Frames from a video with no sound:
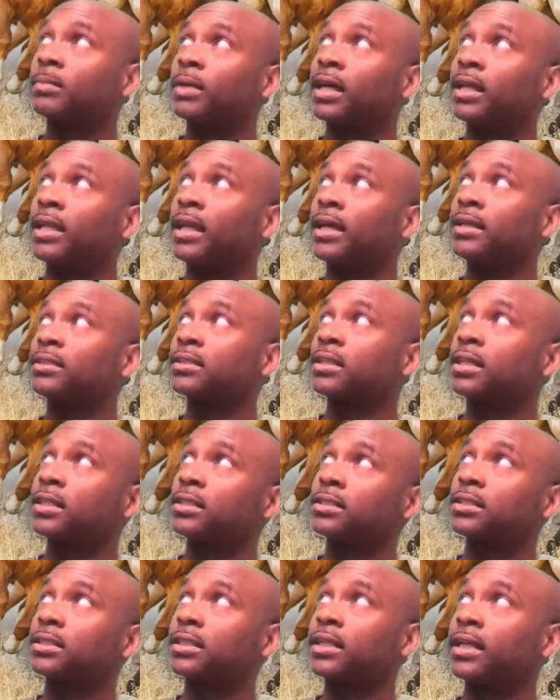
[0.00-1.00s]
I allowed to
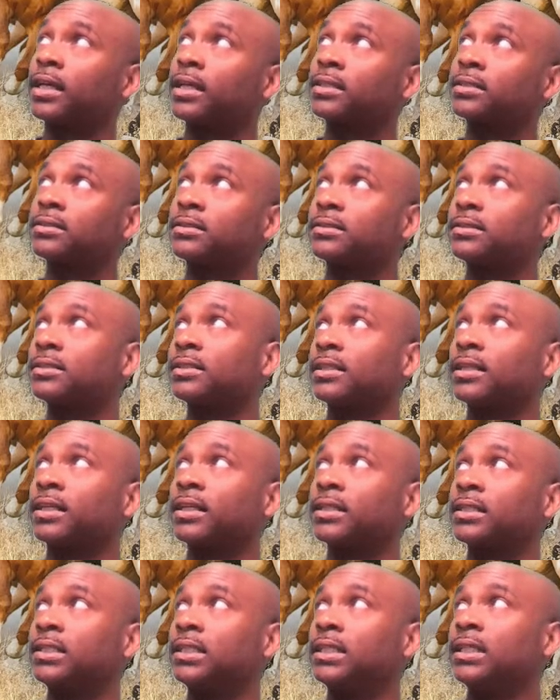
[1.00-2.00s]
cuss? Can I? Can
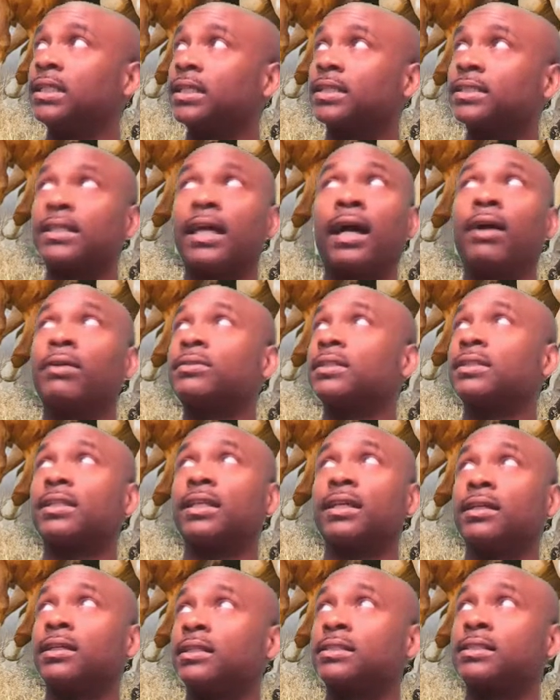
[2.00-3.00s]
I? 'Cause I don't think
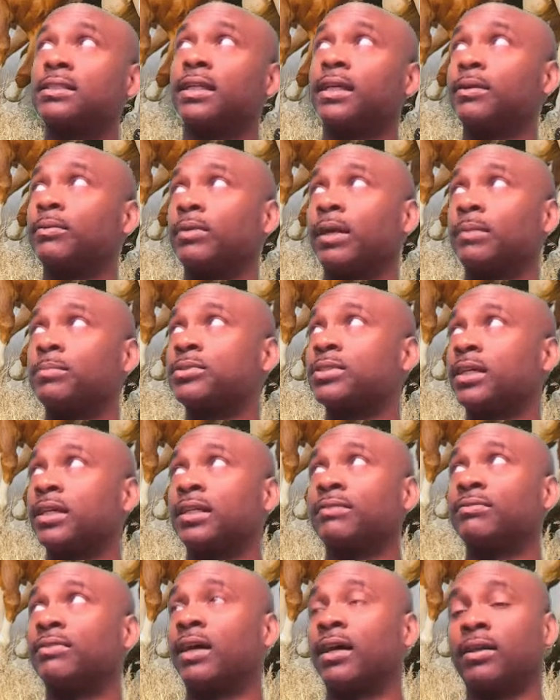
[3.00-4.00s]
they understand what I'm
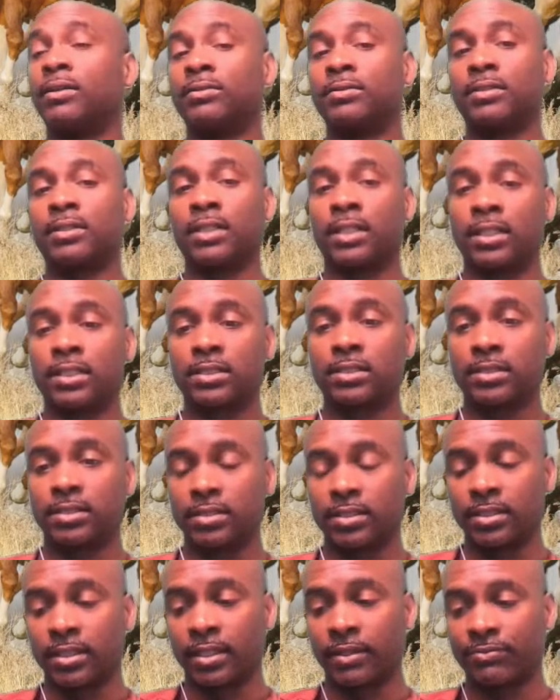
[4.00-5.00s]
saying if I don't cuss,
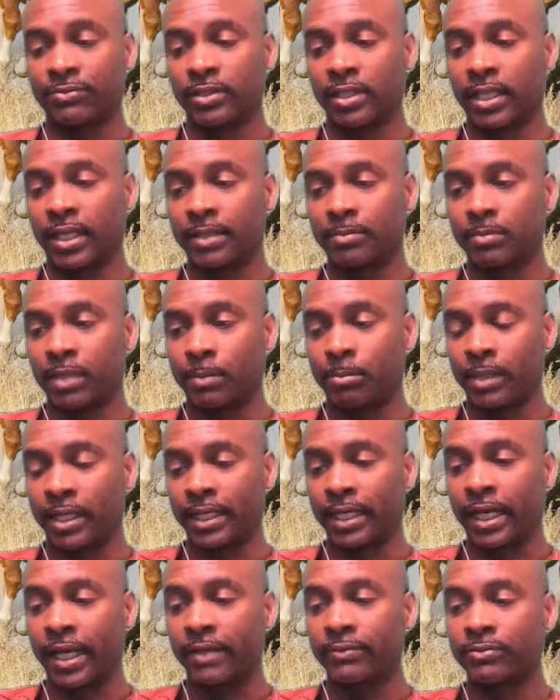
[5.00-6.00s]
and I feel like I
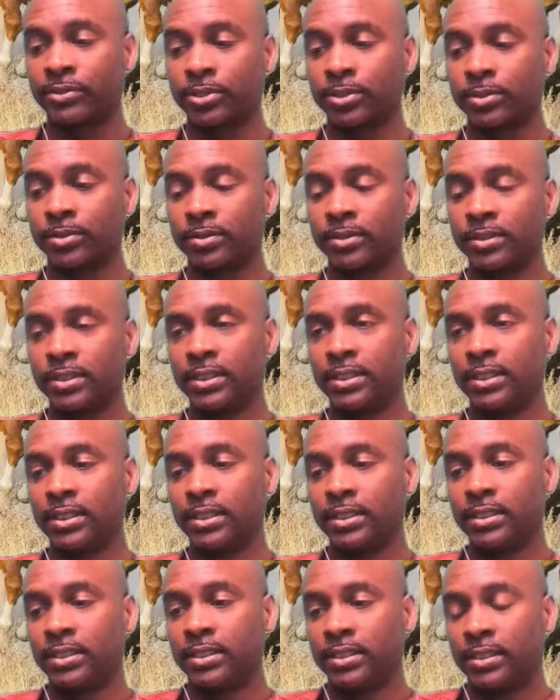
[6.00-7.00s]
might have to.
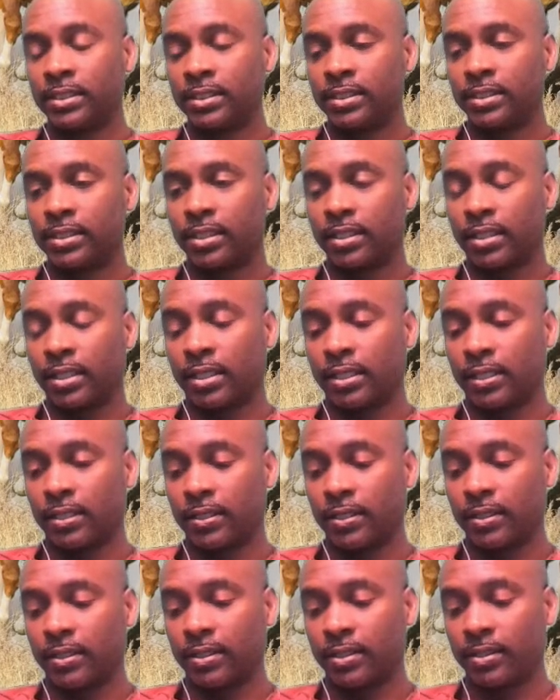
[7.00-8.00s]
Uh,
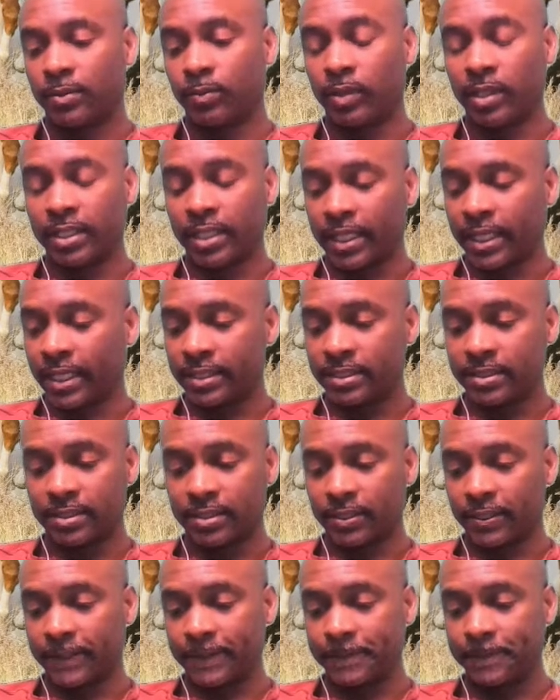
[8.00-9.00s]
one
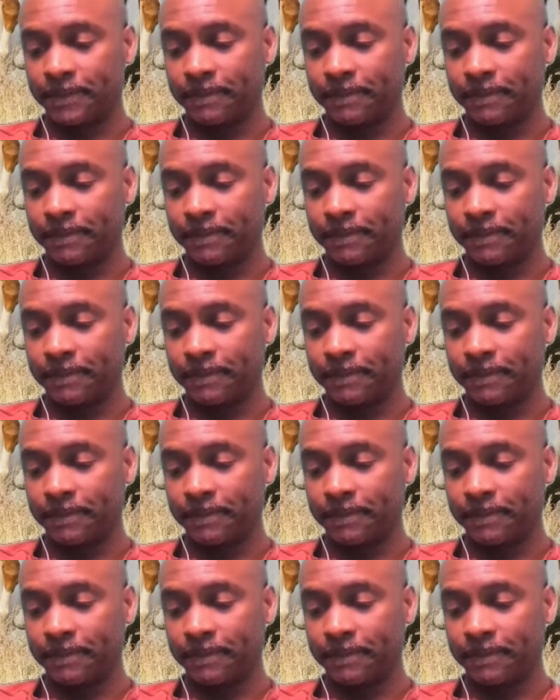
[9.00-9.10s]
last thing.